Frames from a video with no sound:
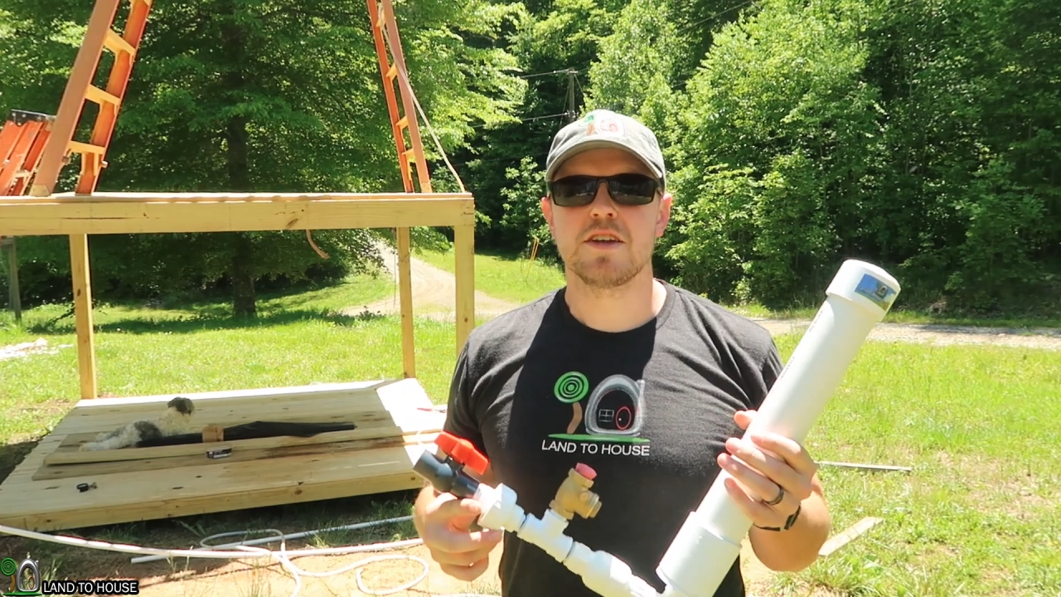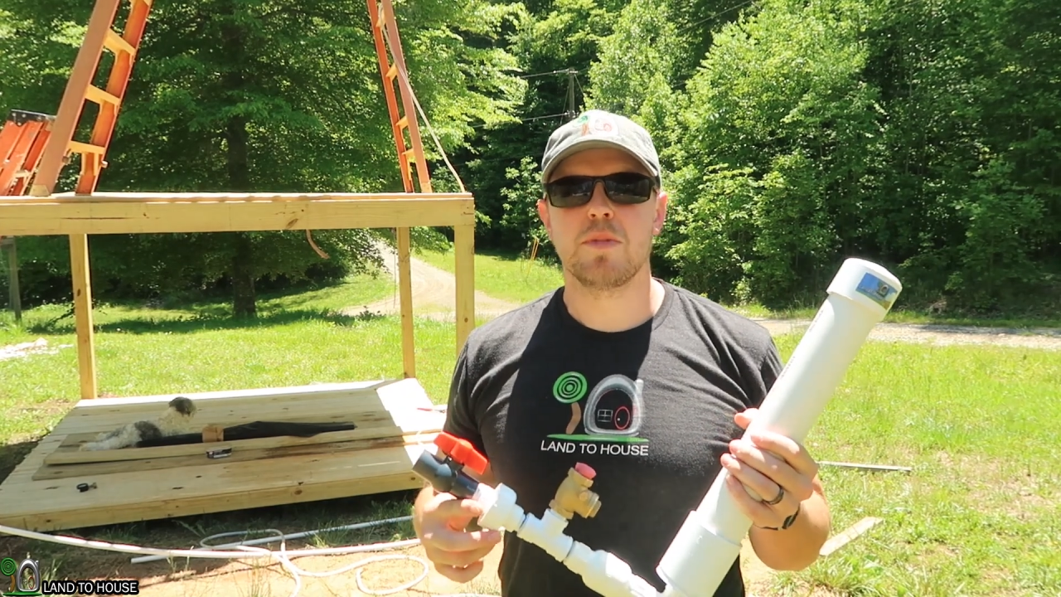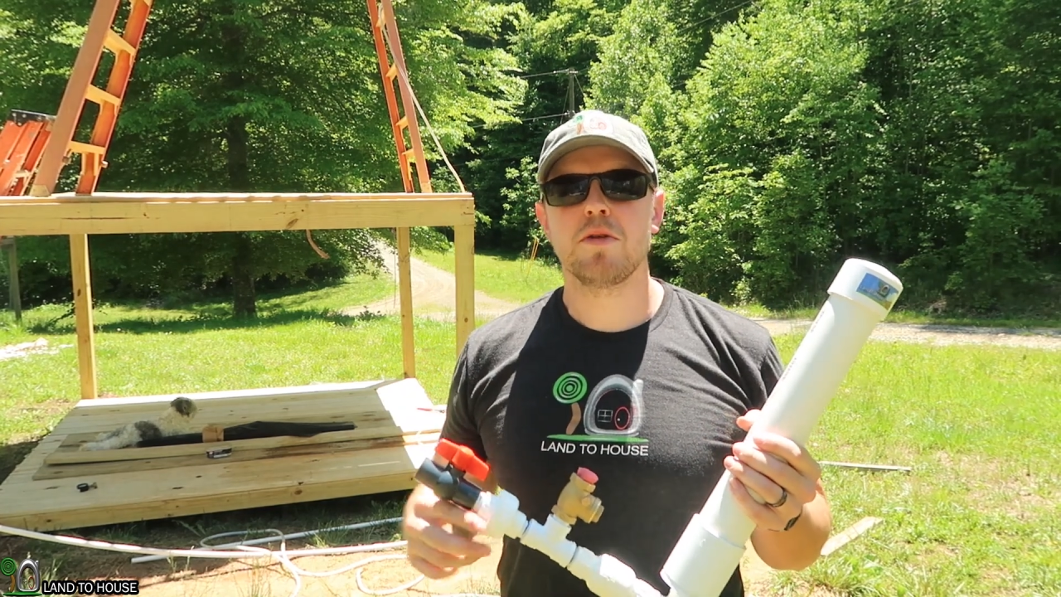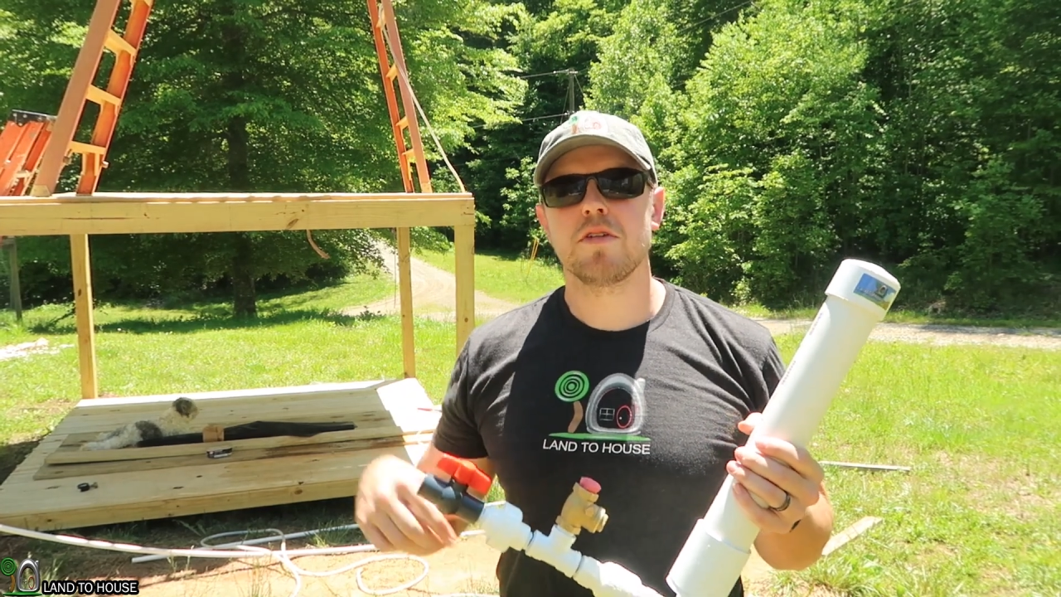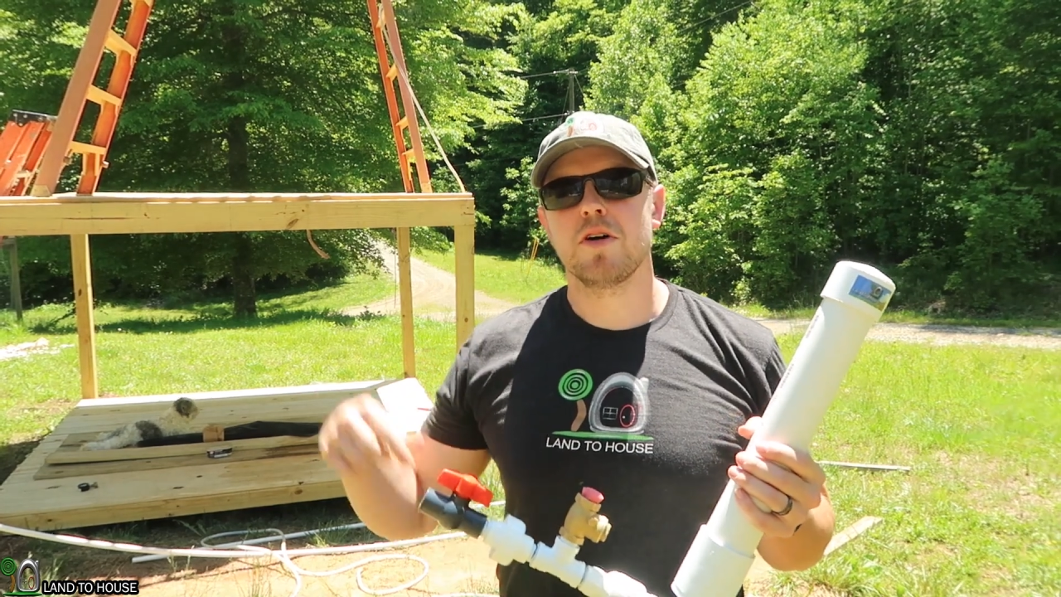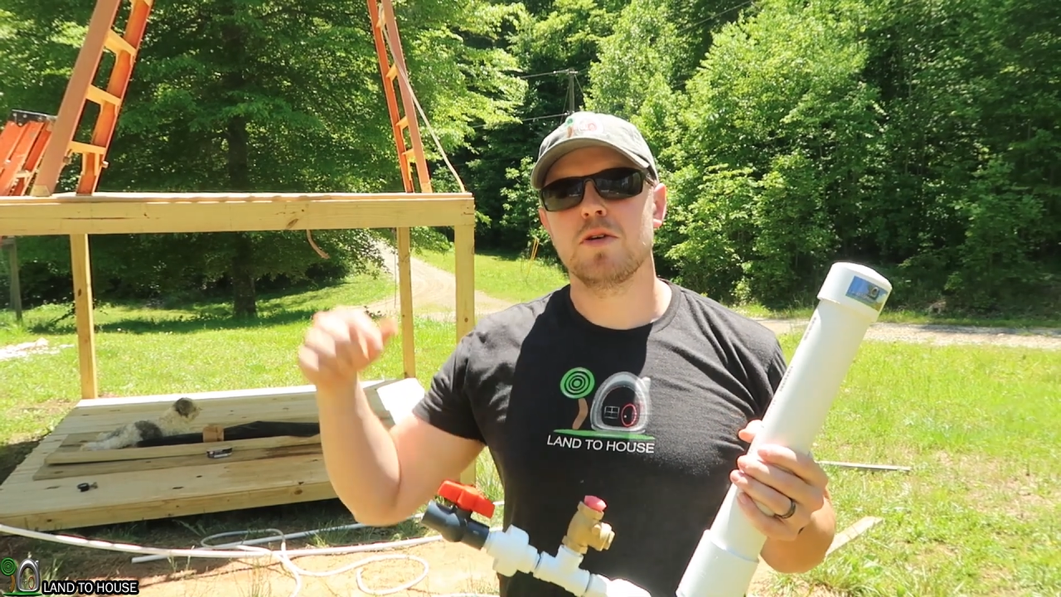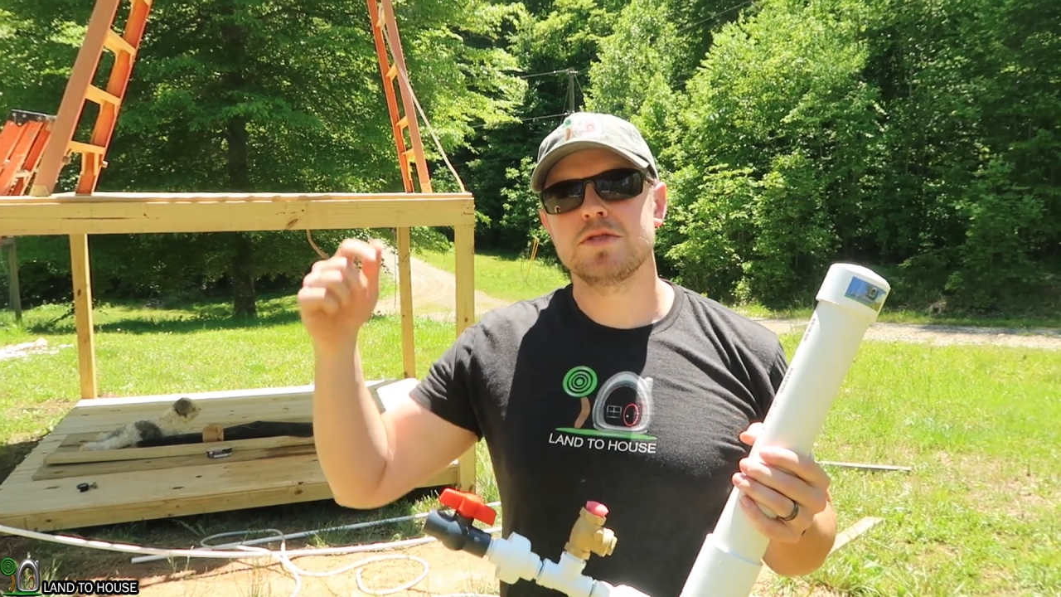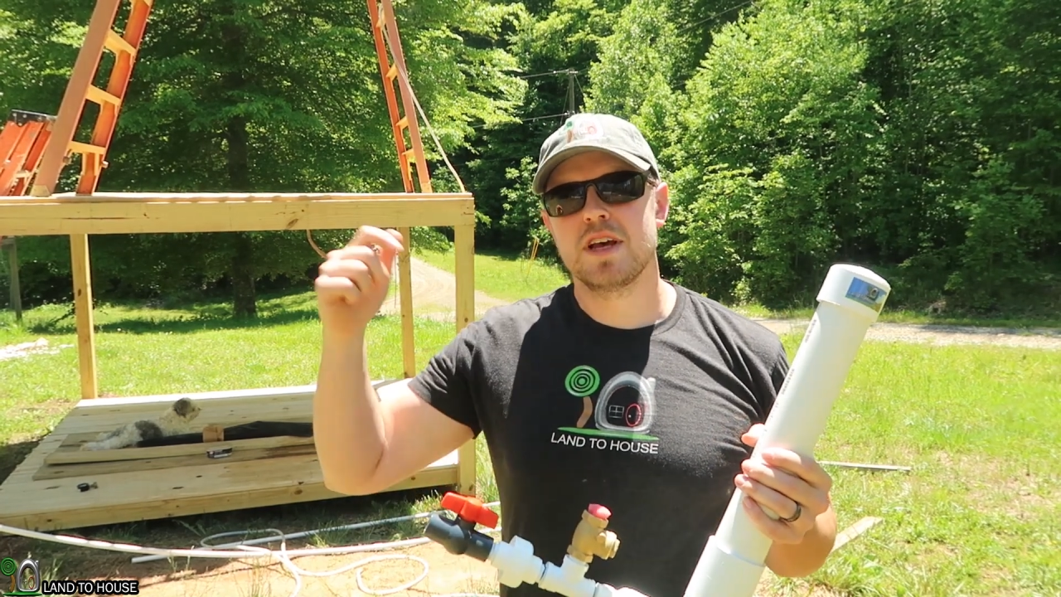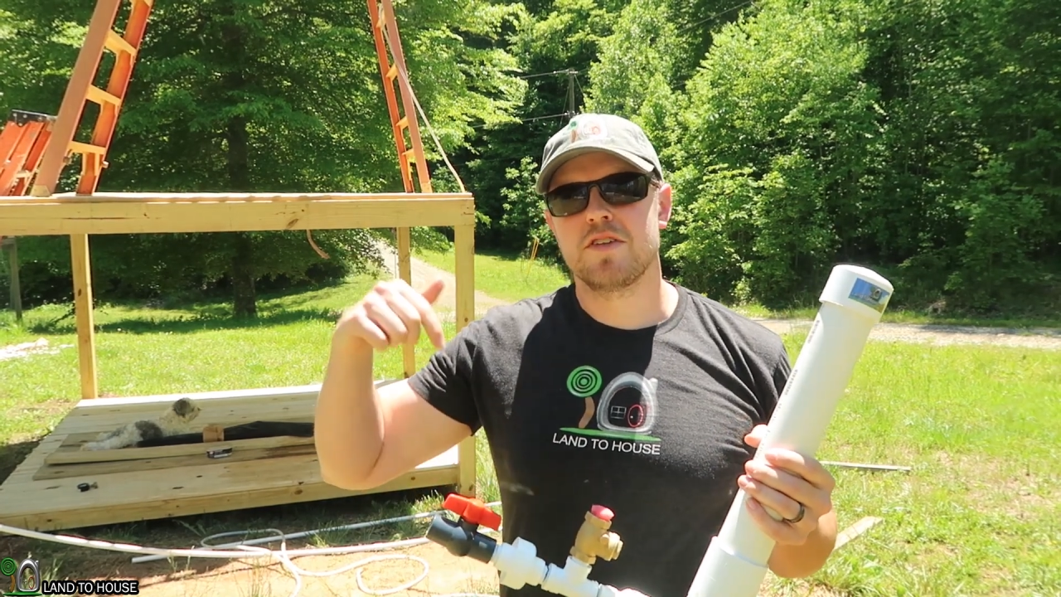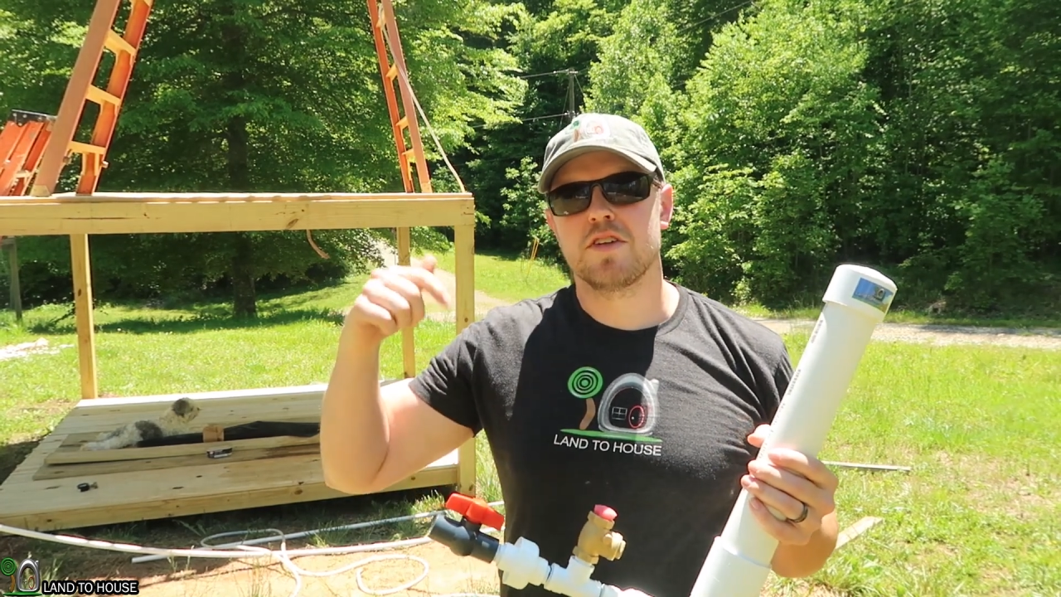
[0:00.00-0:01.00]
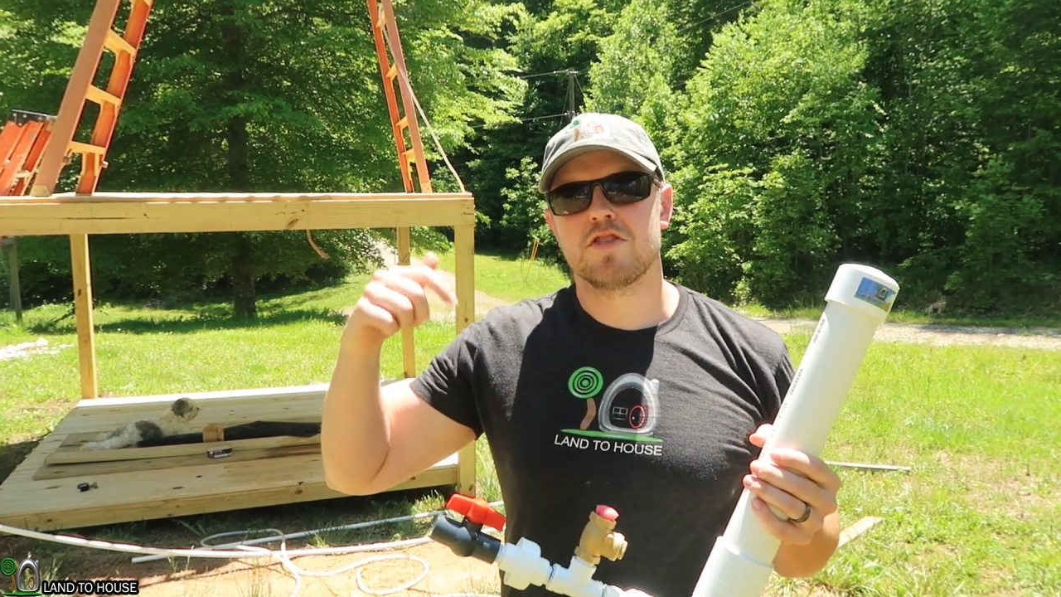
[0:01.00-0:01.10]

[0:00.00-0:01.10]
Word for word: to both of those in the